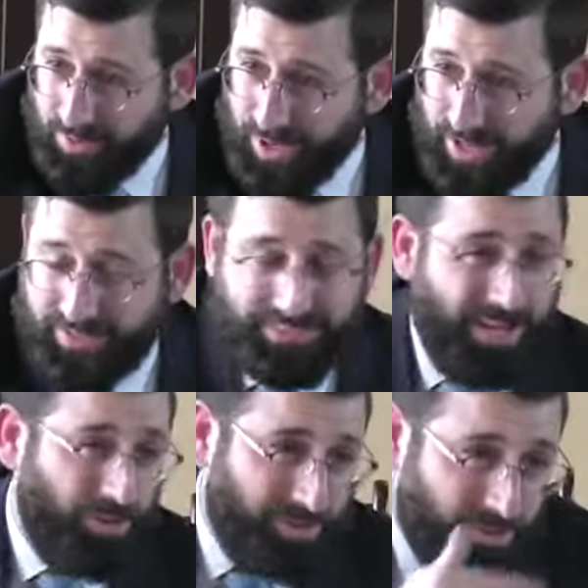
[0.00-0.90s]
whale, and it's
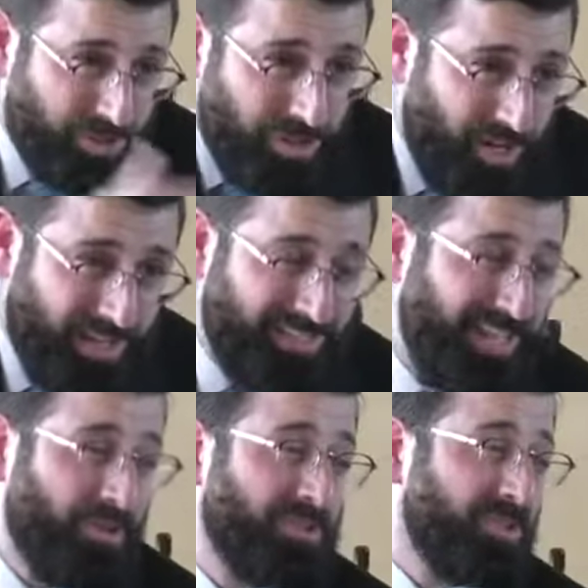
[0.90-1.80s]
not also a shark, and it's
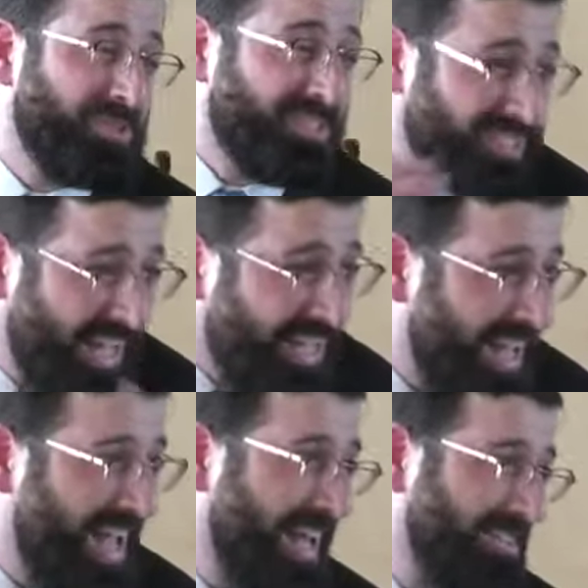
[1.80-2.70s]
not also a snake,
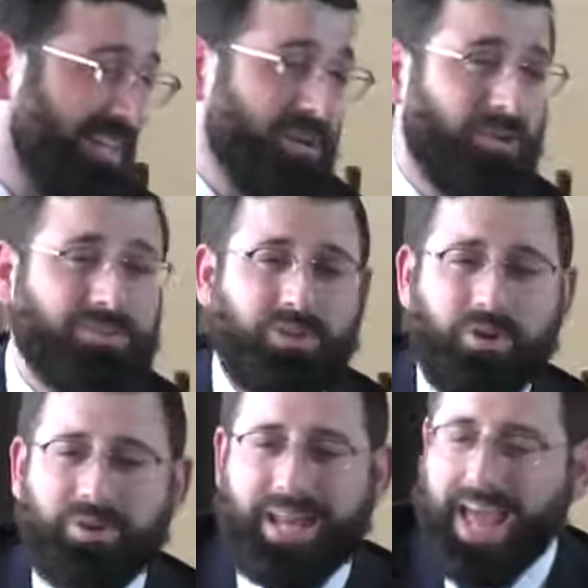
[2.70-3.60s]
and it's not
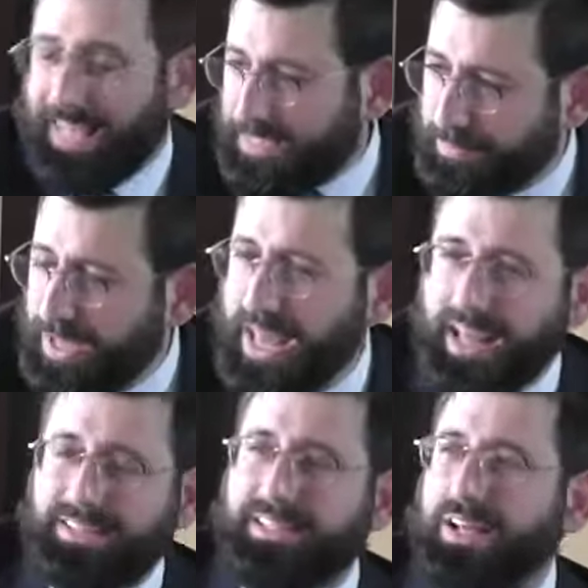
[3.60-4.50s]
also an asp,
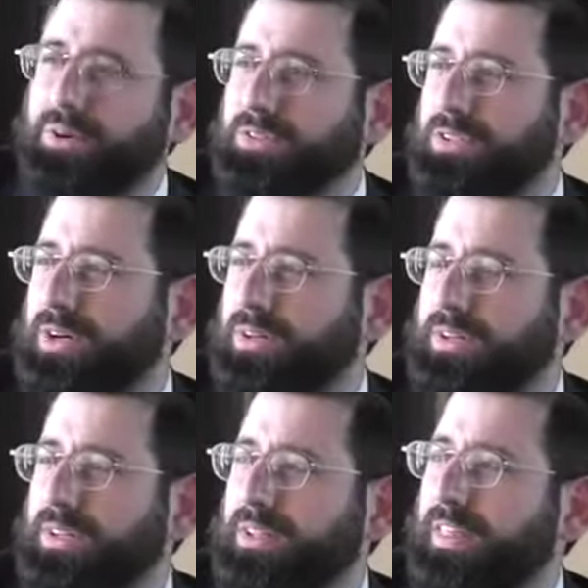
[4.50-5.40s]
and it's not also
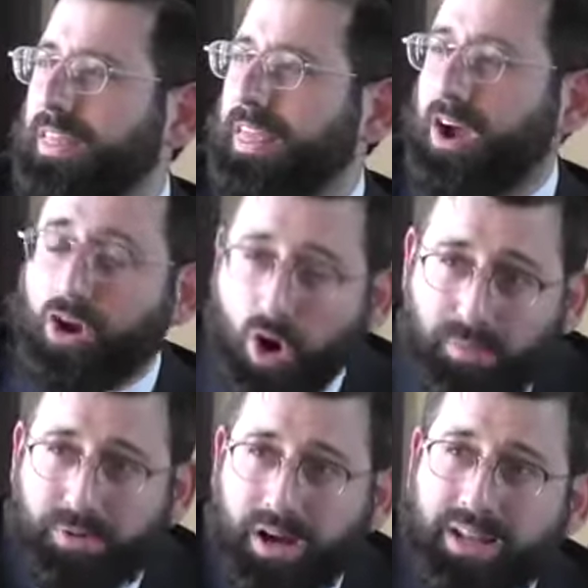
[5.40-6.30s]
a
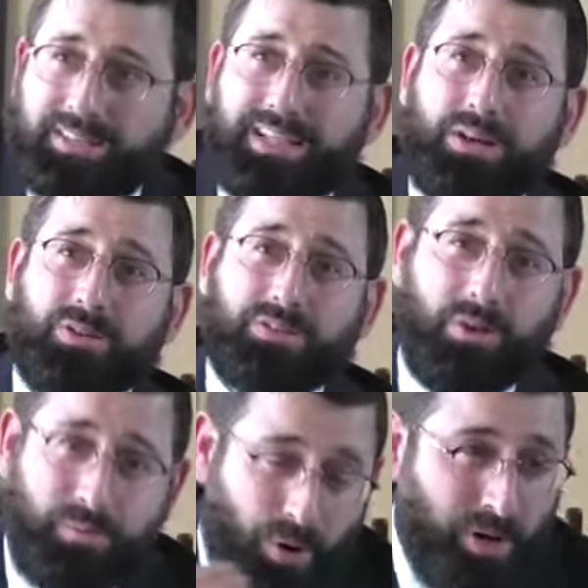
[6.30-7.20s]
cobra, and it's not also
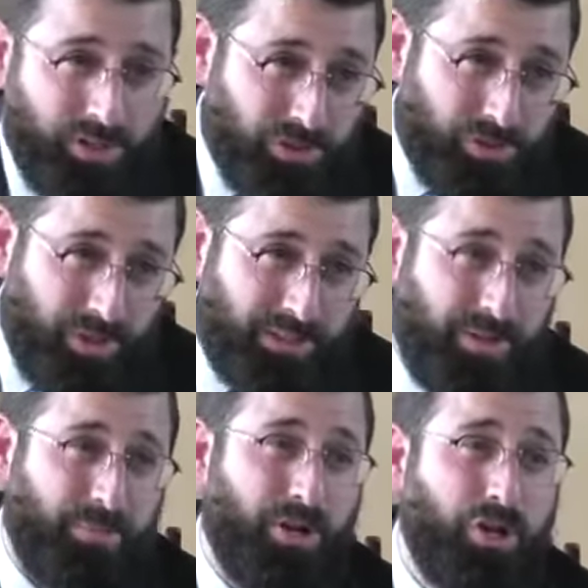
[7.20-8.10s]
a boa constrictor,
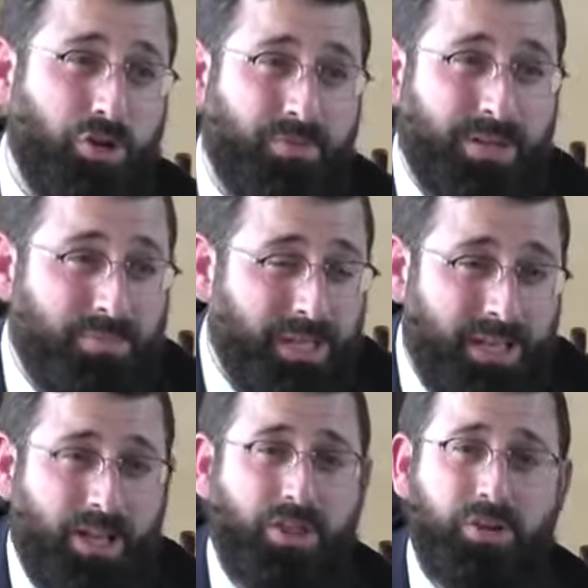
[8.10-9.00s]
but a human
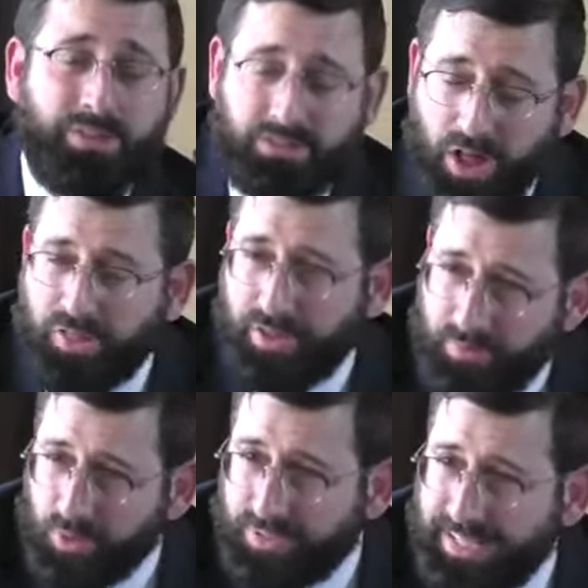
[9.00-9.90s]
being. There is nothing
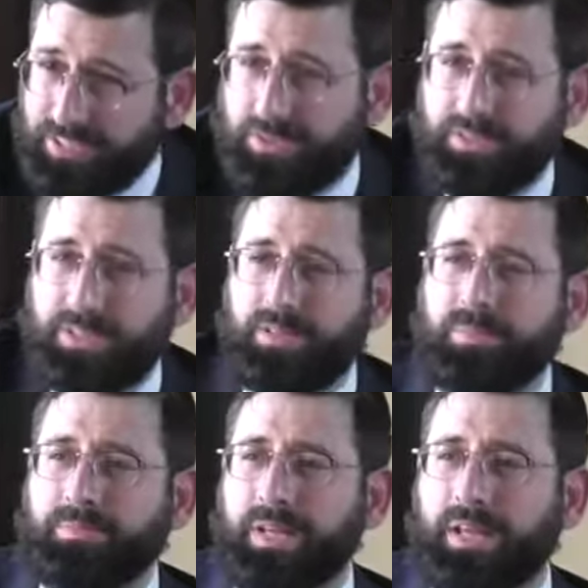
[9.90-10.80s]
more dangerous than a
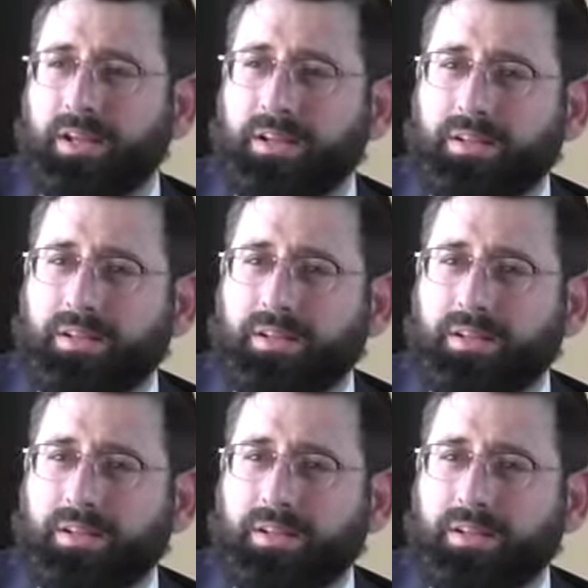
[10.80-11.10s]
human being.